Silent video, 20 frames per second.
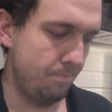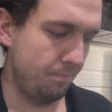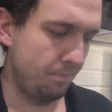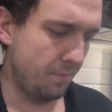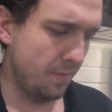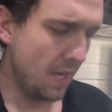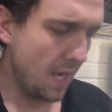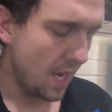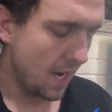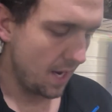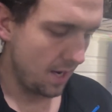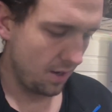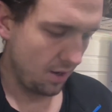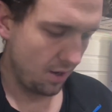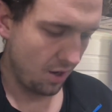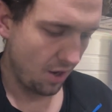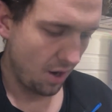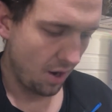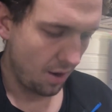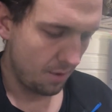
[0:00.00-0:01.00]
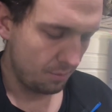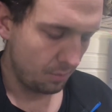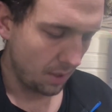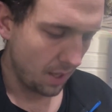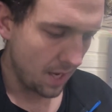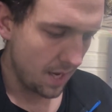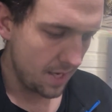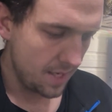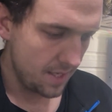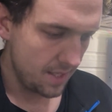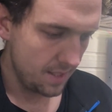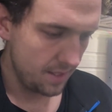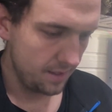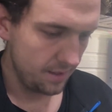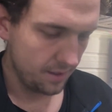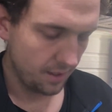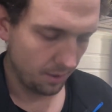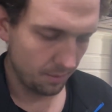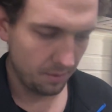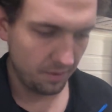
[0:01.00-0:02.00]
yeah, our plan is
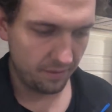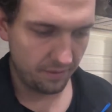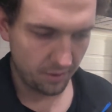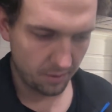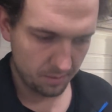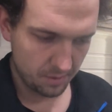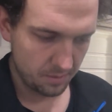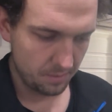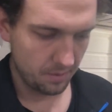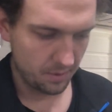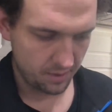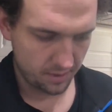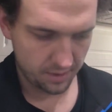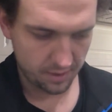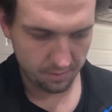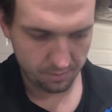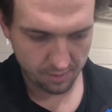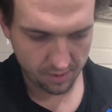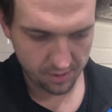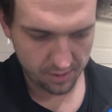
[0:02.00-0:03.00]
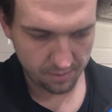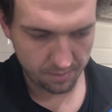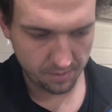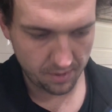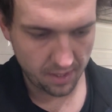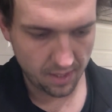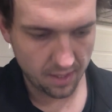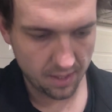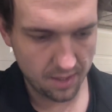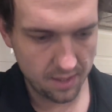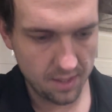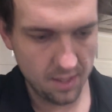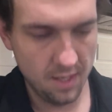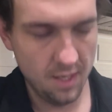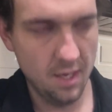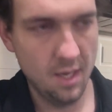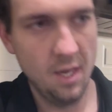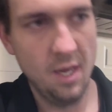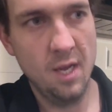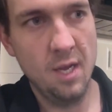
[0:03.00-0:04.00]
I'm gonna film as much as I possibly can.
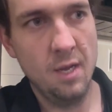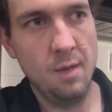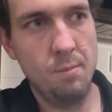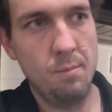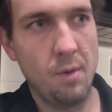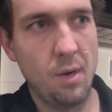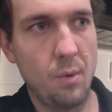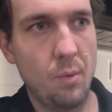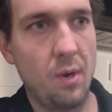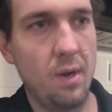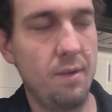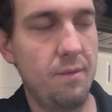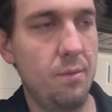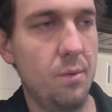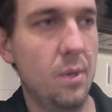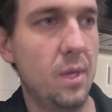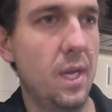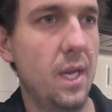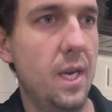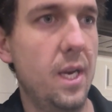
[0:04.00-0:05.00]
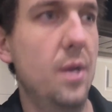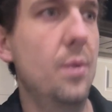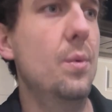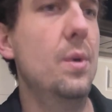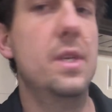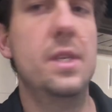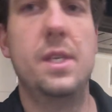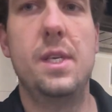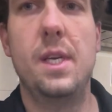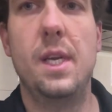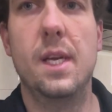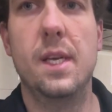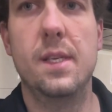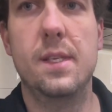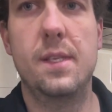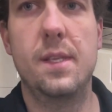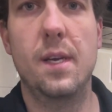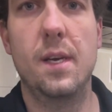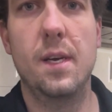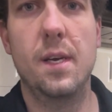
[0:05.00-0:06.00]
My wife will edit when she has
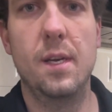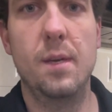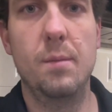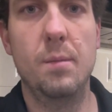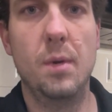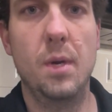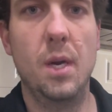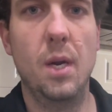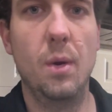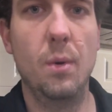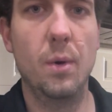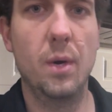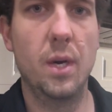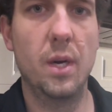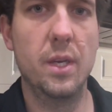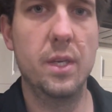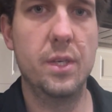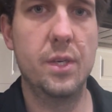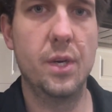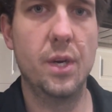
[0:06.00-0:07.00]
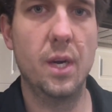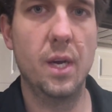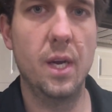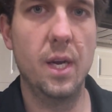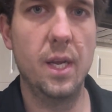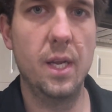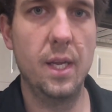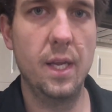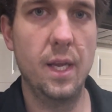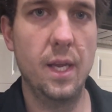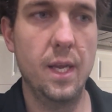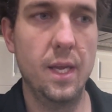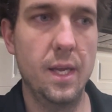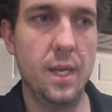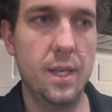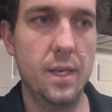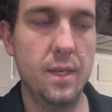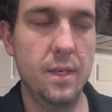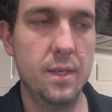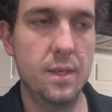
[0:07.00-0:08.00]
time. We're gonna try
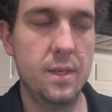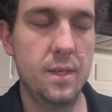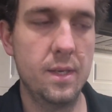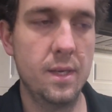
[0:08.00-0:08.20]
and